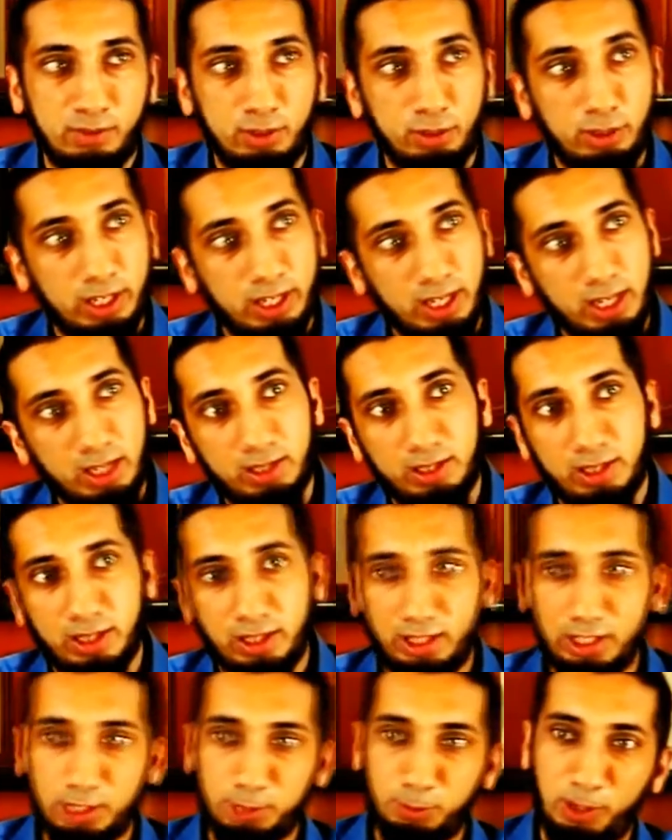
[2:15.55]
And you get angry,
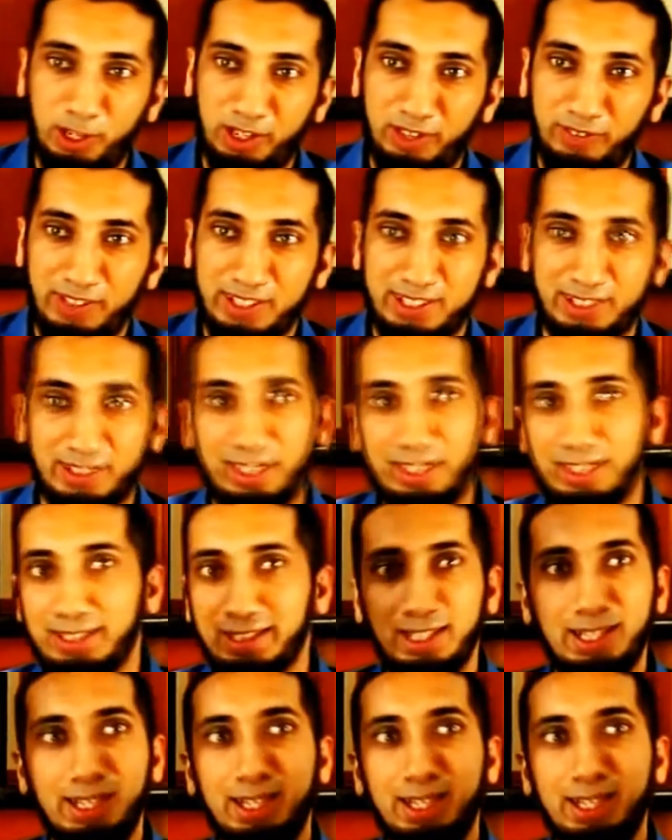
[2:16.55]
and he gets more defensive.